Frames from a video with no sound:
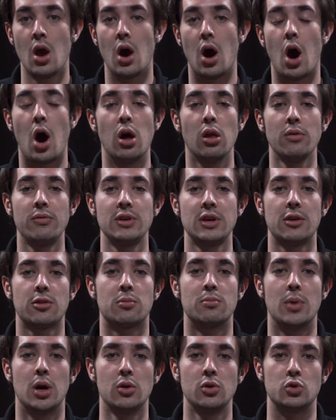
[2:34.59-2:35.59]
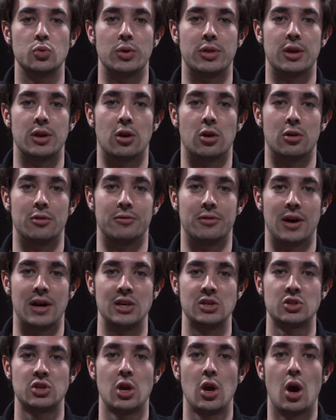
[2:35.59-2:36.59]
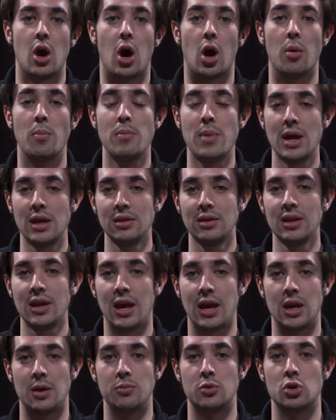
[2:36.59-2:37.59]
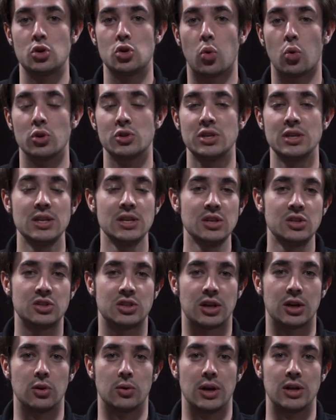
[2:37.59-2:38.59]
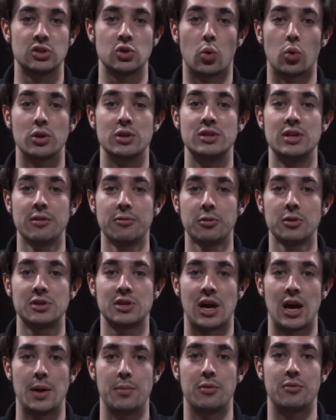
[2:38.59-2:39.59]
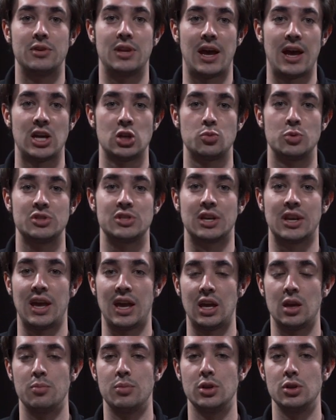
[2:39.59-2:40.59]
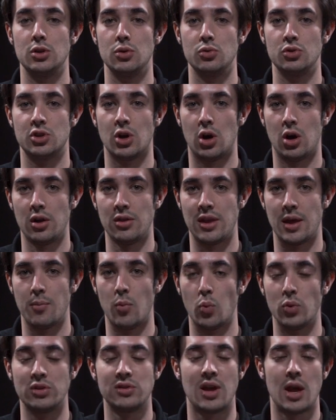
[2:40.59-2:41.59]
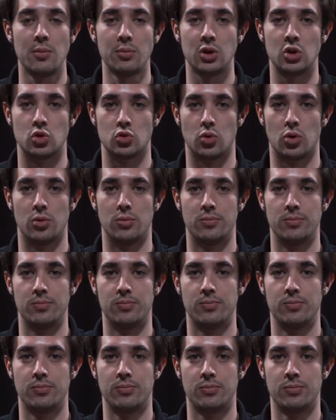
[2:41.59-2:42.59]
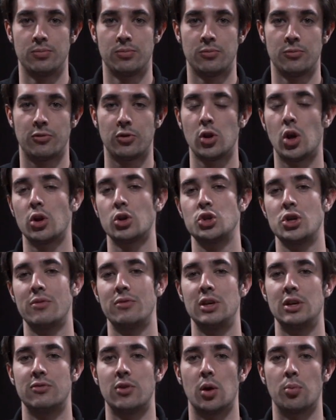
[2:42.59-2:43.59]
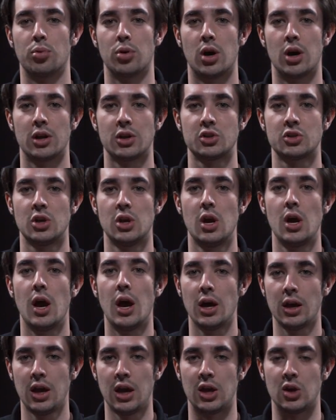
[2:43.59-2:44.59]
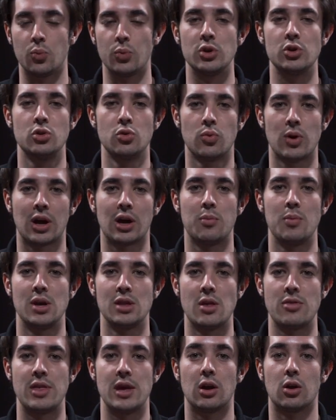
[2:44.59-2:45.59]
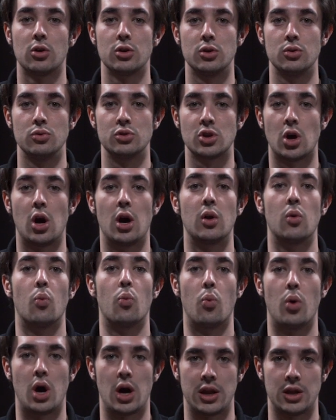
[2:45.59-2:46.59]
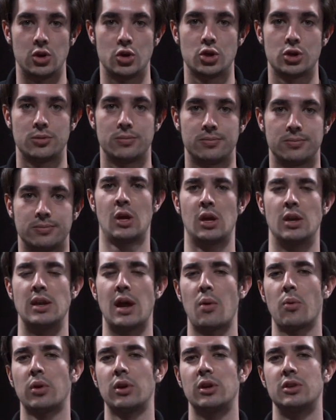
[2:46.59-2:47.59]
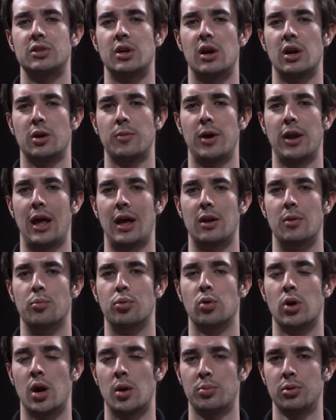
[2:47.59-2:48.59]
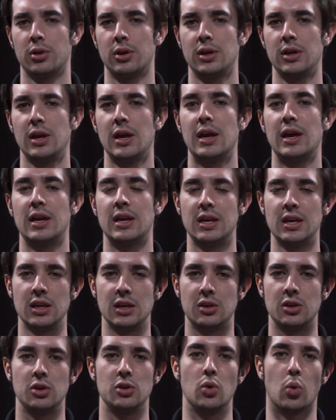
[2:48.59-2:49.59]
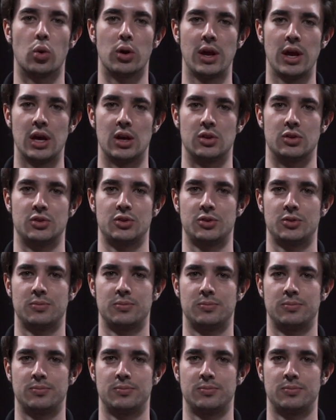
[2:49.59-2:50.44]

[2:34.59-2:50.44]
All of the other modes within our device are mainly aimed towards e-cigarettes or different type of attachments that can be used on them with temp control. For longevity of our products, again, we do recommend that they are used on wattage. Now we're going to talk about how to properly heat your nails.